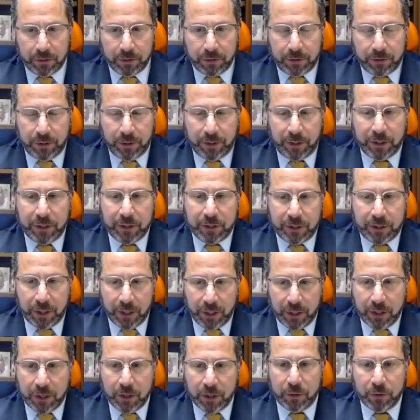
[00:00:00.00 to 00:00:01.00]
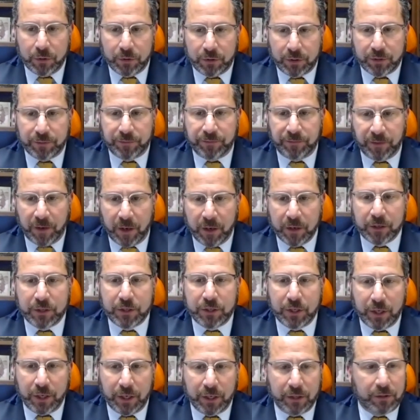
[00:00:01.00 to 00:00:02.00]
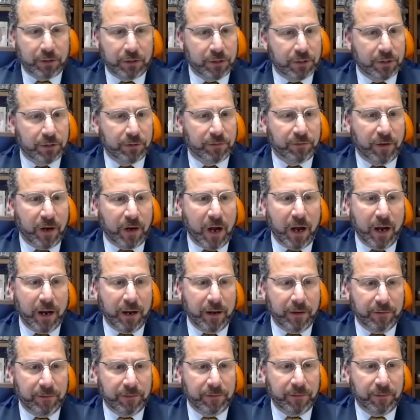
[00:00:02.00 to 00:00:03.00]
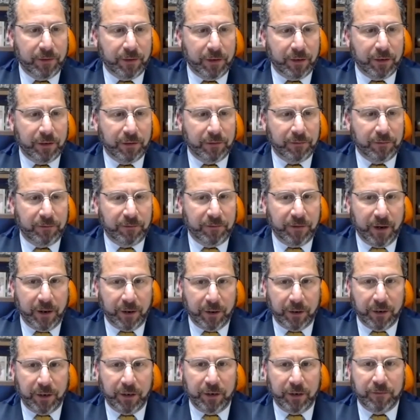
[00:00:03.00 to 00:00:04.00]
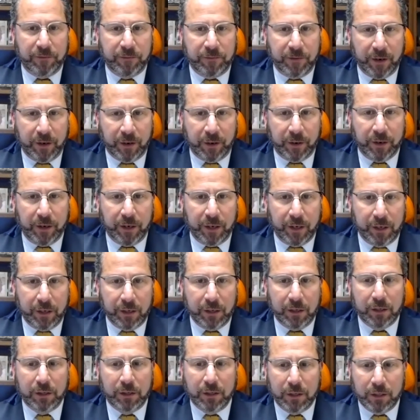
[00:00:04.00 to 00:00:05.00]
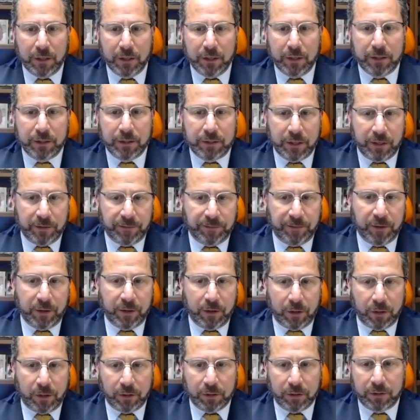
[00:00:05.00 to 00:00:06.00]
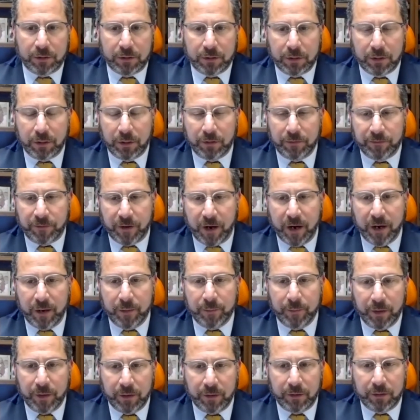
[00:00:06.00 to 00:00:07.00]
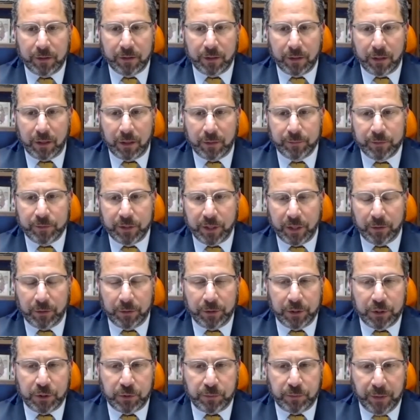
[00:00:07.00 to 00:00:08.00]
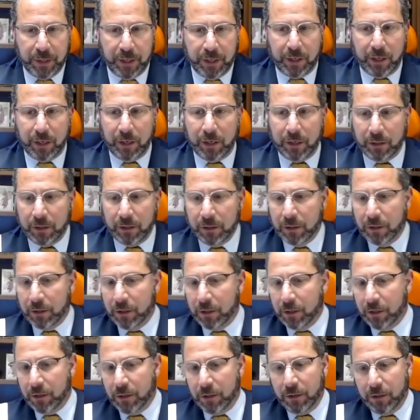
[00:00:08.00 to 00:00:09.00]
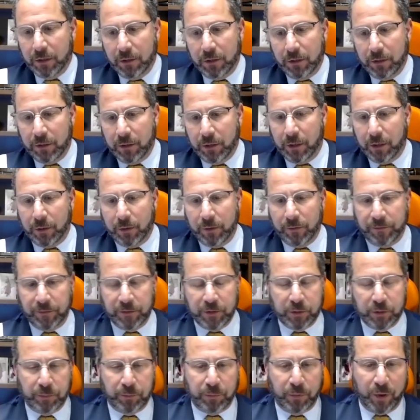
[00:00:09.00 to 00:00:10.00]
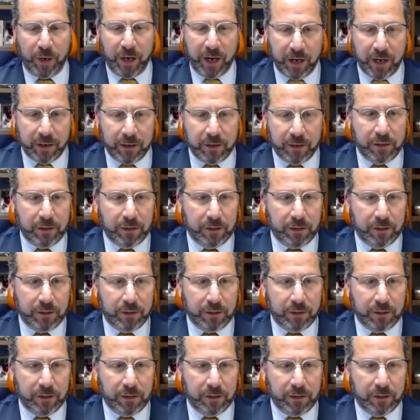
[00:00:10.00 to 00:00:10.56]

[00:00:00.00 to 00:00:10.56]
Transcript: continue to function and to survive in a very, very difficult environment. Generally speaking, if it's a brand